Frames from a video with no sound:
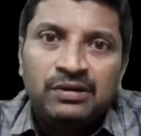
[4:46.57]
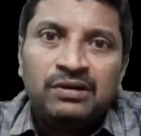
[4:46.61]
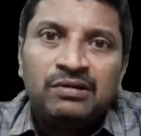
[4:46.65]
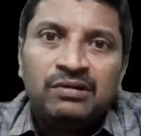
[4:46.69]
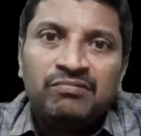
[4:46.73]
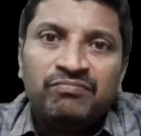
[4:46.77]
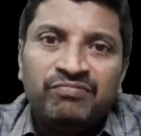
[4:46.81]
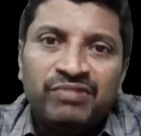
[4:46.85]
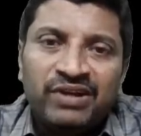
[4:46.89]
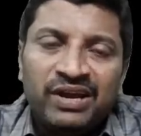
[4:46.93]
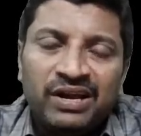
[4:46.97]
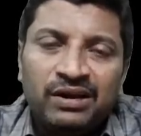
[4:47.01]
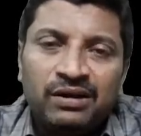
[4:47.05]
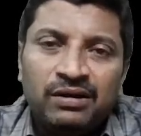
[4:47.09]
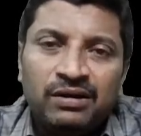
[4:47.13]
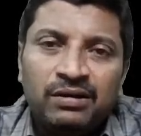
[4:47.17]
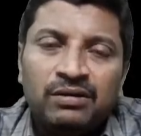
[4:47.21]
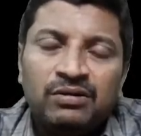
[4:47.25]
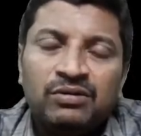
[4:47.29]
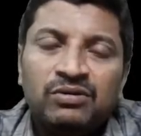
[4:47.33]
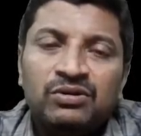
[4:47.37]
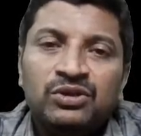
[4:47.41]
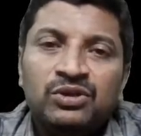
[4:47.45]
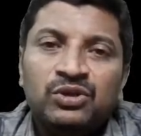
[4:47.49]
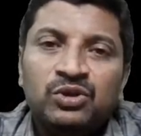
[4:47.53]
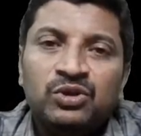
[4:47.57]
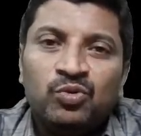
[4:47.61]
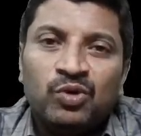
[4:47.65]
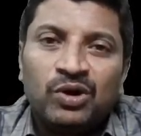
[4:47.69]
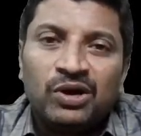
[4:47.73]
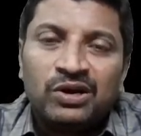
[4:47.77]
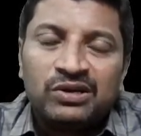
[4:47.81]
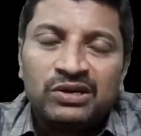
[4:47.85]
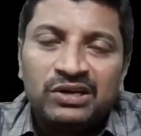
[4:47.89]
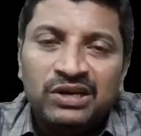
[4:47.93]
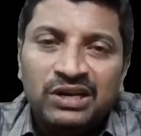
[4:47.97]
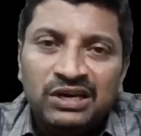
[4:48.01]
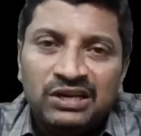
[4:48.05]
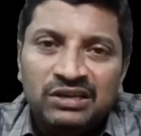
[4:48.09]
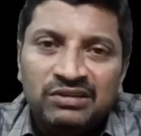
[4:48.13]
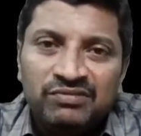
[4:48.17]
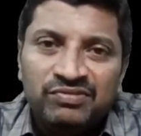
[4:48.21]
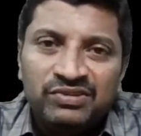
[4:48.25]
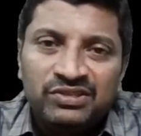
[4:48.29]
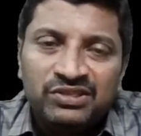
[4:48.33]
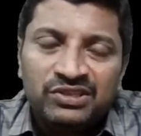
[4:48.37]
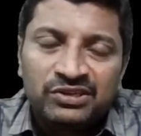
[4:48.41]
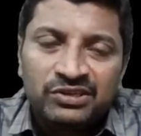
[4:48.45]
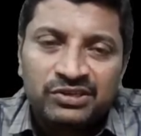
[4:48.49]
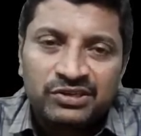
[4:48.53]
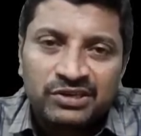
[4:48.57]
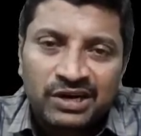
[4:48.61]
when you are dealing with the